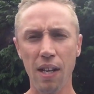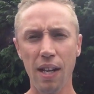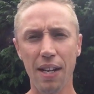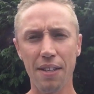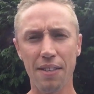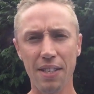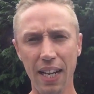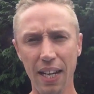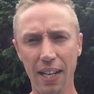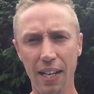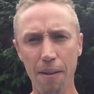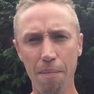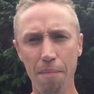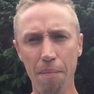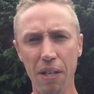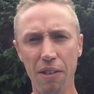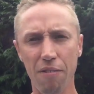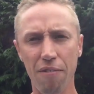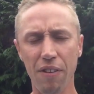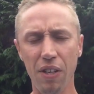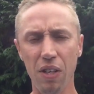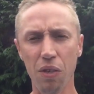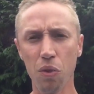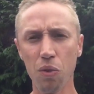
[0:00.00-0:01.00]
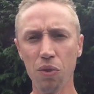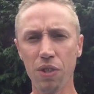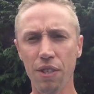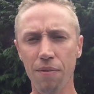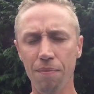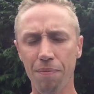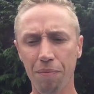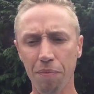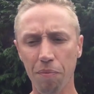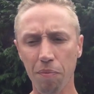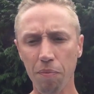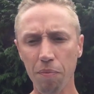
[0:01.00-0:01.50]
Attacking midfield,
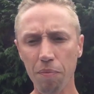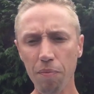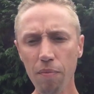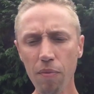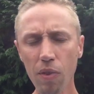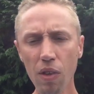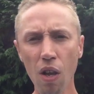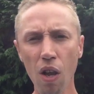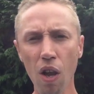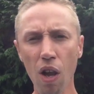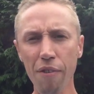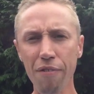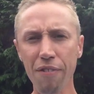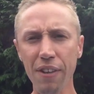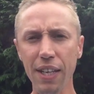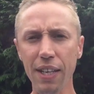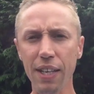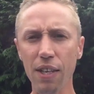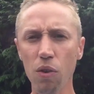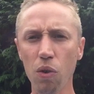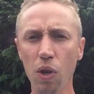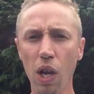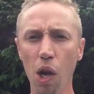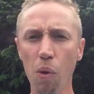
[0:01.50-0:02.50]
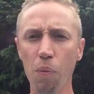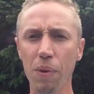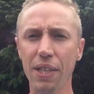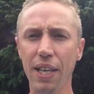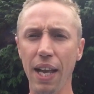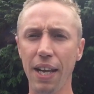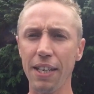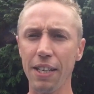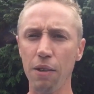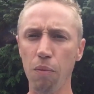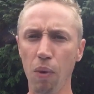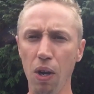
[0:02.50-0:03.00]
I think he'll go with
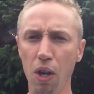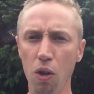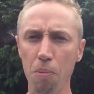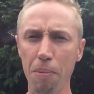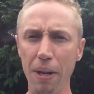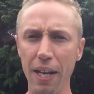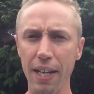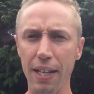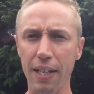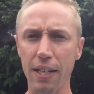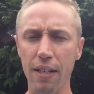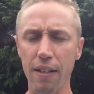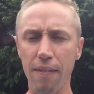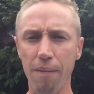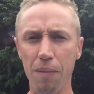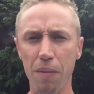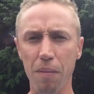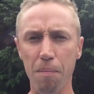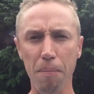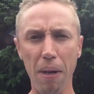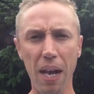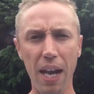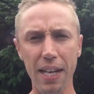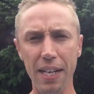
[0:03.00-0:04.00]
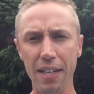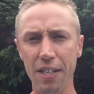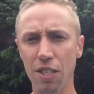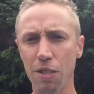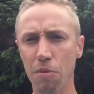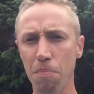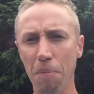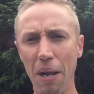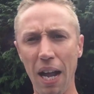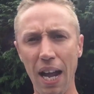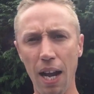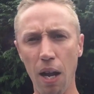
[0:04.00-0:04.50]
Danny Welbeck.
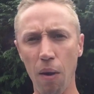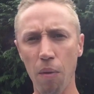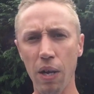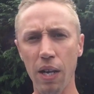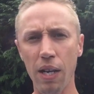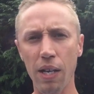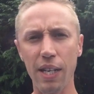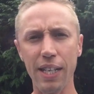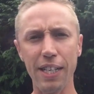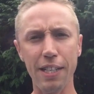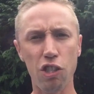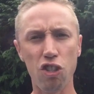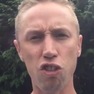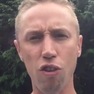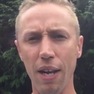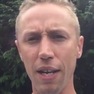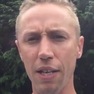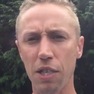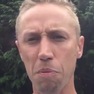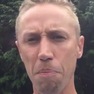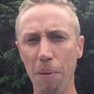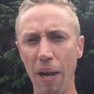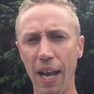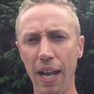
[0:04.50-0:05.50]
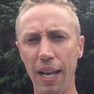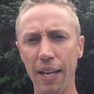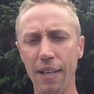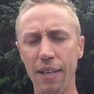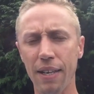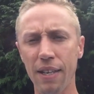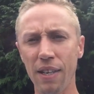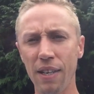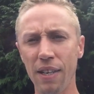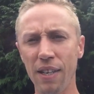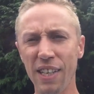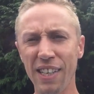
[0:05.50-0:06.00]
Pace, power, he tracks
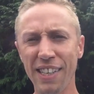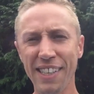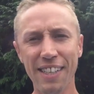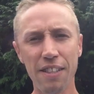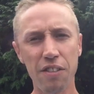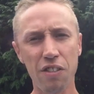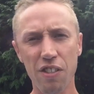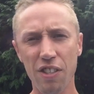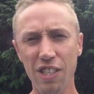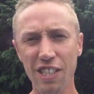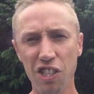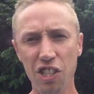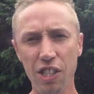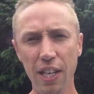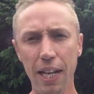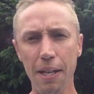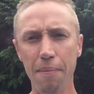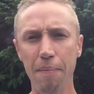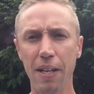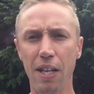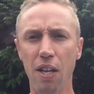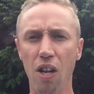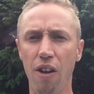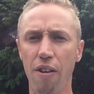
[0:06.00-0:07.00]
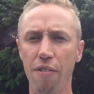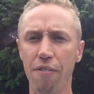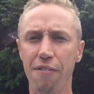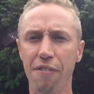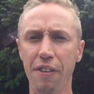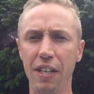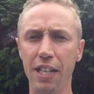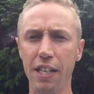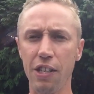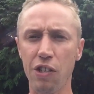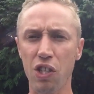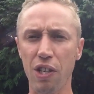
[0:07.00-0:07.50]
back. Just a shame he can't
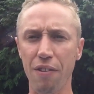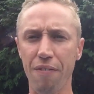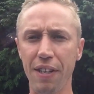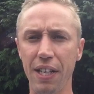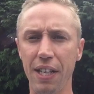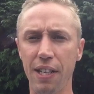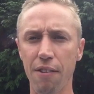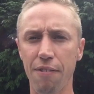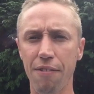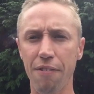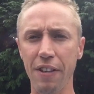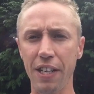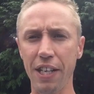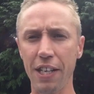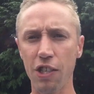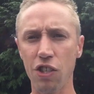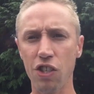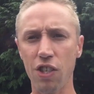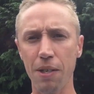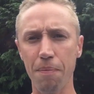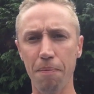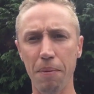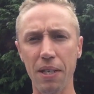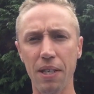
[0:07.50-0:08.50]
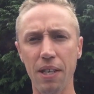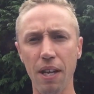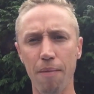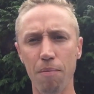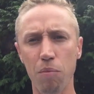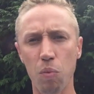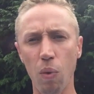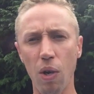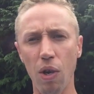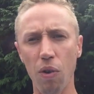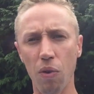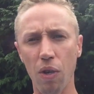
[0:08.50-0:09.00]
finish. If he could finish, he'd be
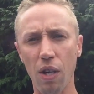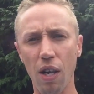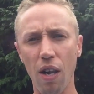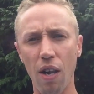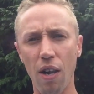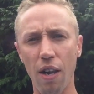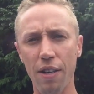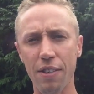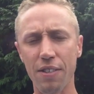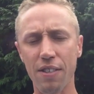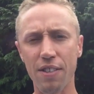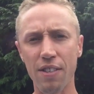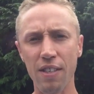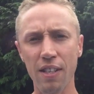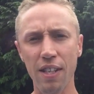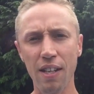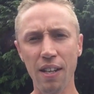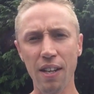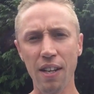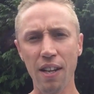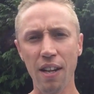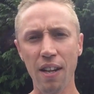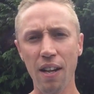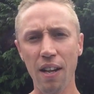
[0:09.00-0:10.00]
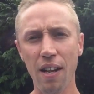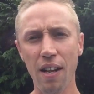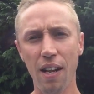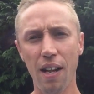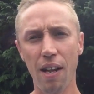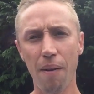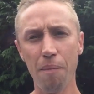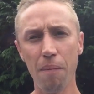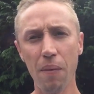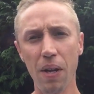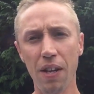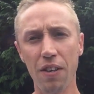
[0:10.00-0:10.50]
dubbed world class.
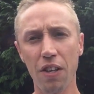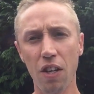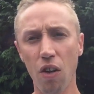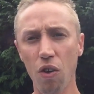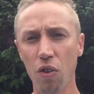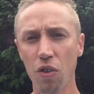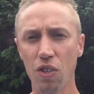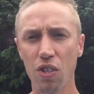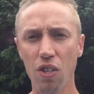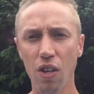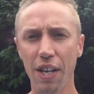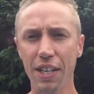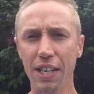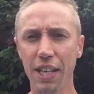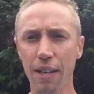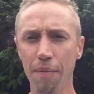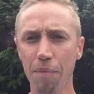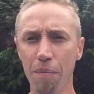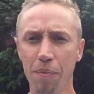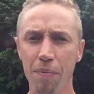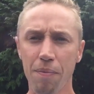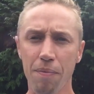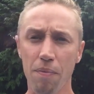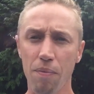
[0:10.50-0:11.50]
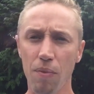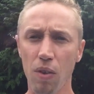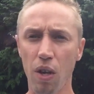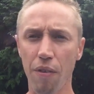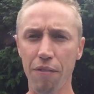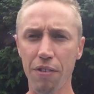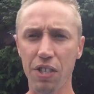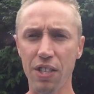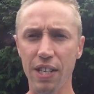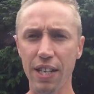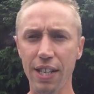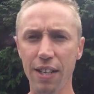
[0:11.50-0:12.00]
Um, and alongside him,
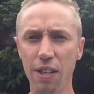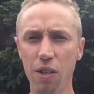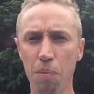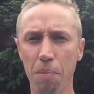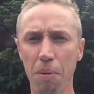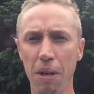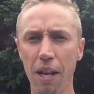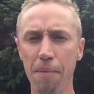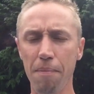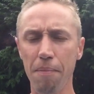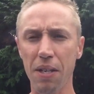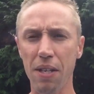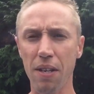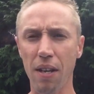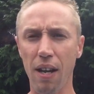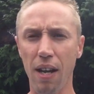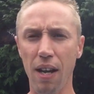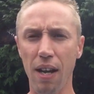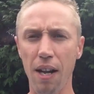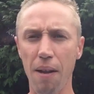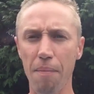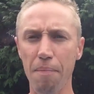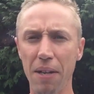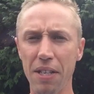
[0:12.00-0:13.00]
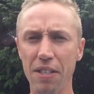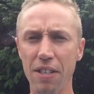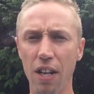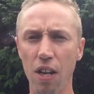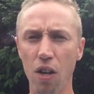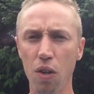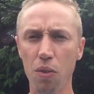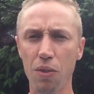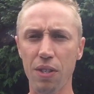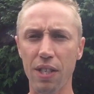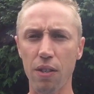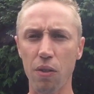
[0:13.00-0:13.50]
obviously, he'll play uh, Mesut
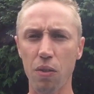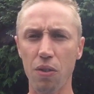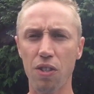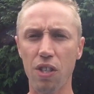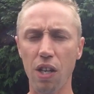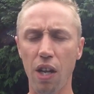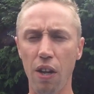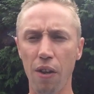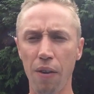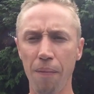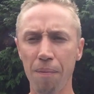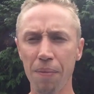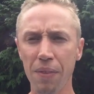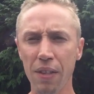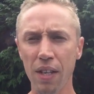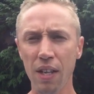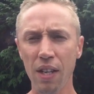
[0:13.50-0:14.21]
Ozil. So